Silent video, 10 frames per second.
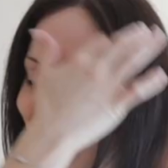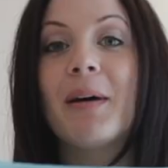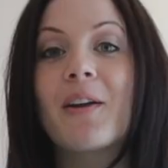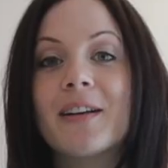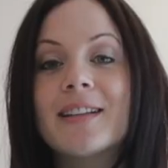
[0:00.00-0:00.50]

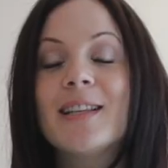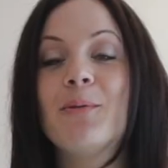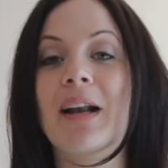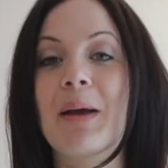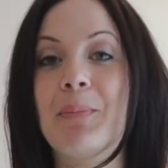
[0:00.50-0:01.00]
But honestly,
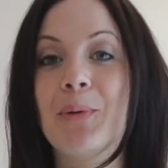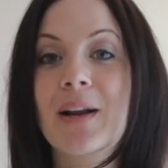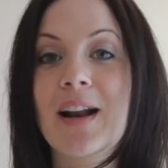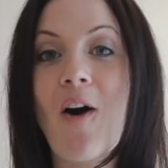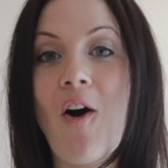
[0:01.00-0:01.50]
when I put
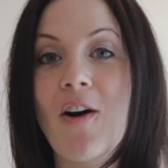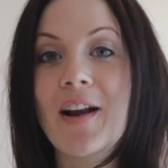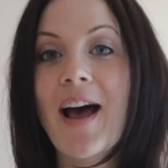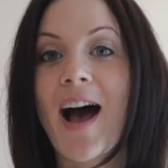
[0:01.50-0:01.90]
it on,